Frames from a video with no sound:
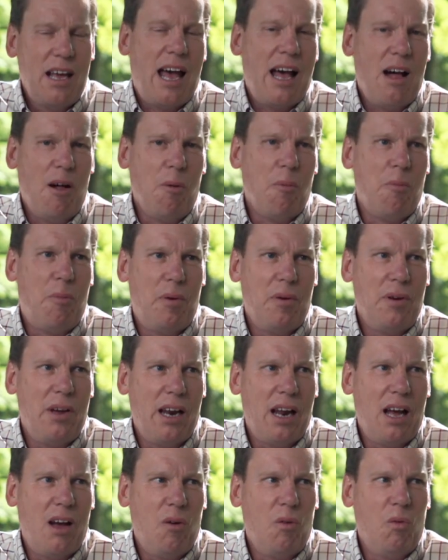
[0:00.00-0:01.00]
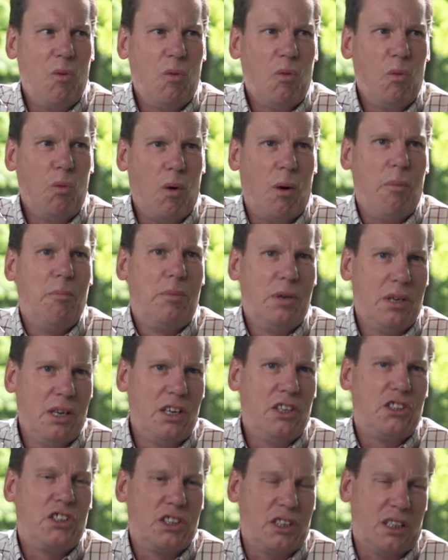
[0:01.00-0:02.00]
help, you know, one
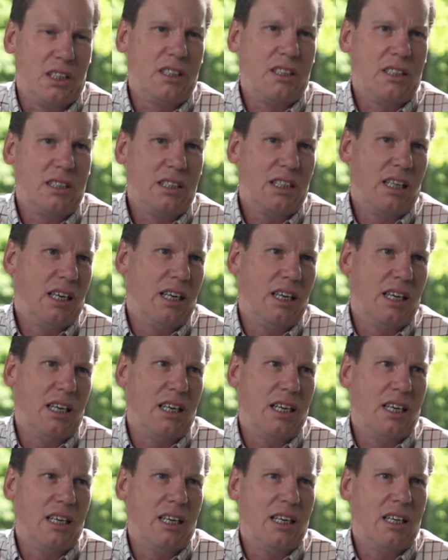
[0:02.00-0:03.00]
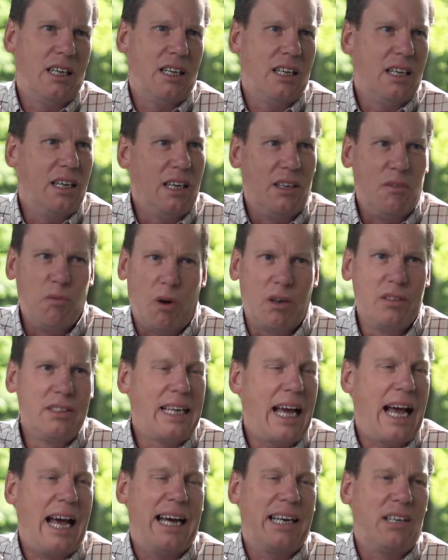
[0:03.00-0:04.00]
person uh, and one
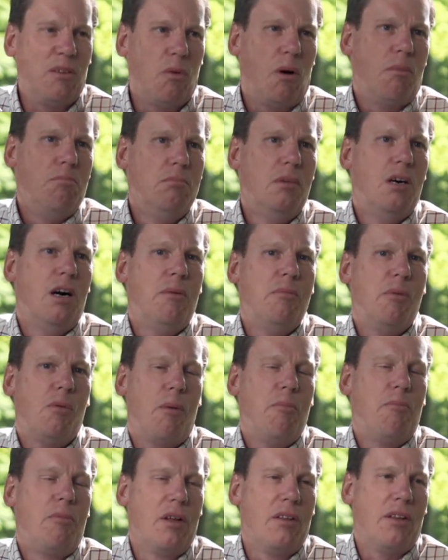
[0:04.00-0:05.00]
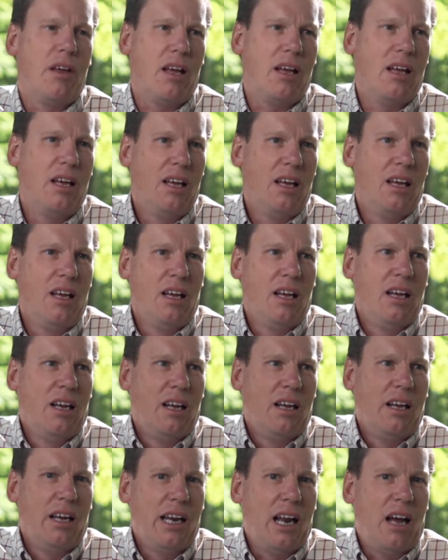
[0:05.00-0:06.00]
dad and one mum and one brother,
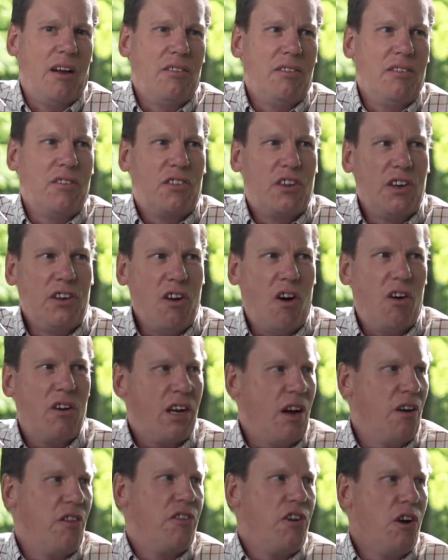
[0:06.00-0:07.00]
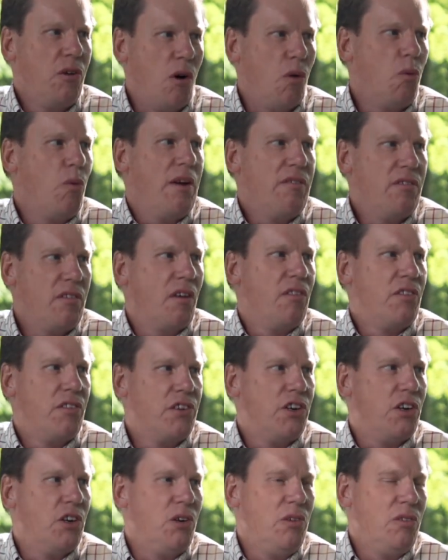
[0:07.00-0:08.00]
you know, to not go through what we've gone
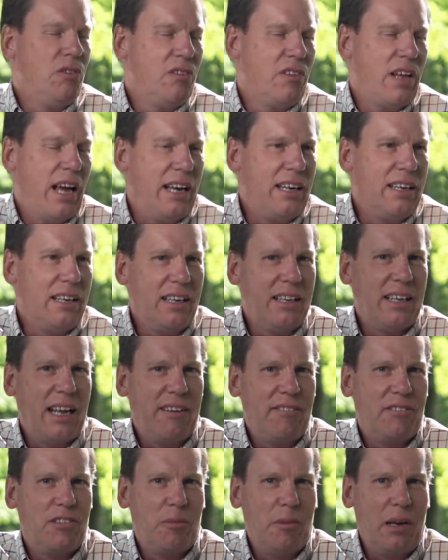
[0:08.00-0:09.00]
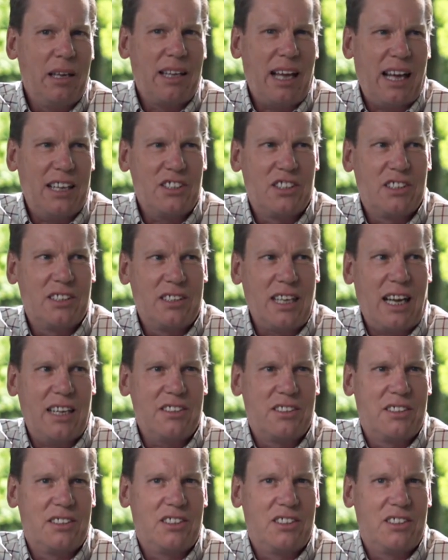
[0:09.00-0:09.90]
through, then, then for me that's, that's